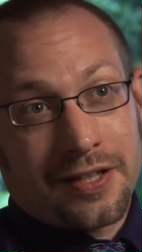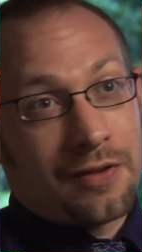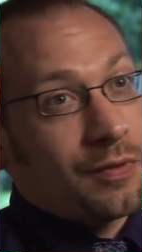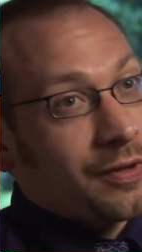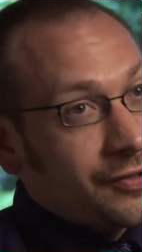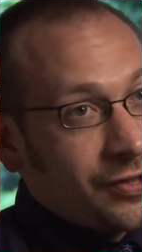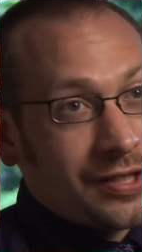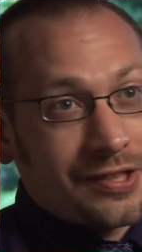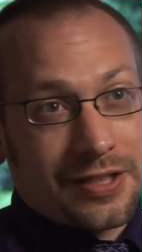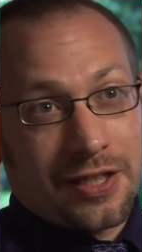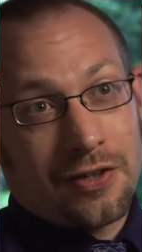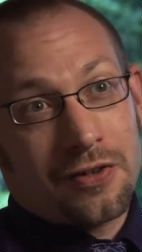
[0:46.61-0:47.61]
that we're just
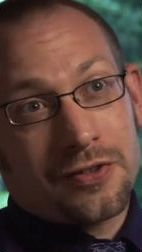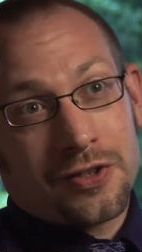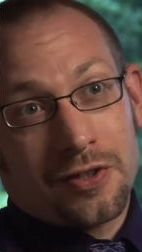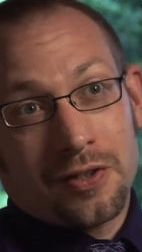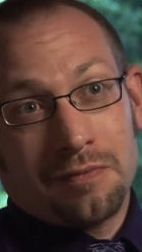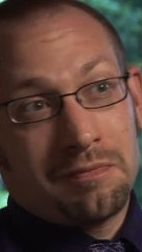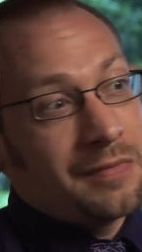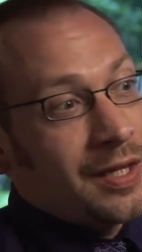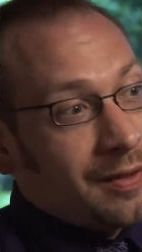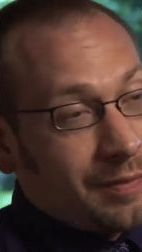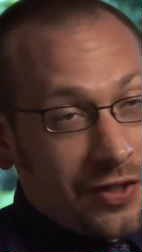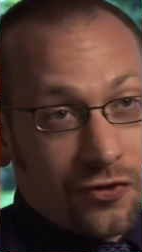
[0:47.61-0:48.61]
here to
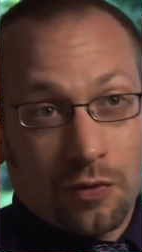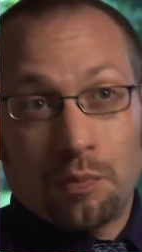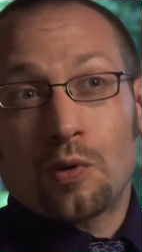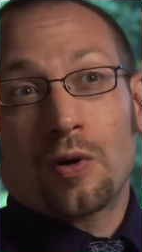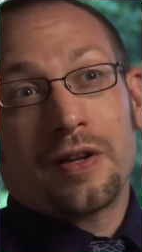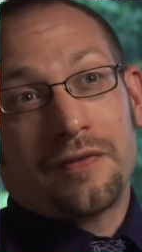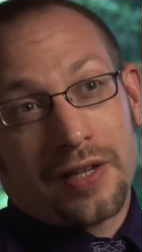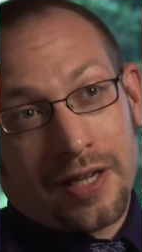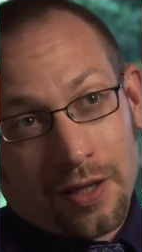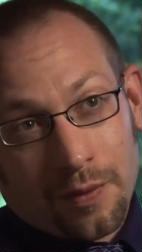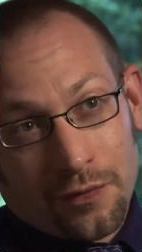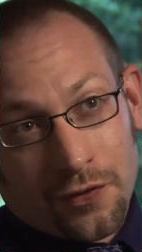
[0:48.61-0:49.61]
be supportive and
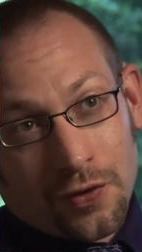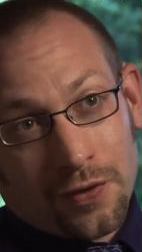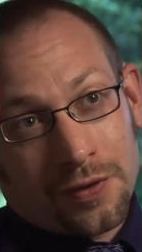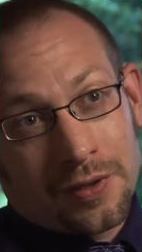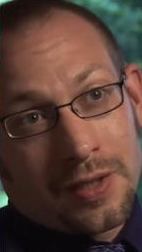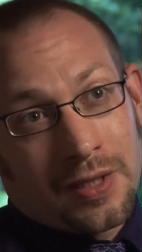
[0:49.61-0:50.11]
helpful,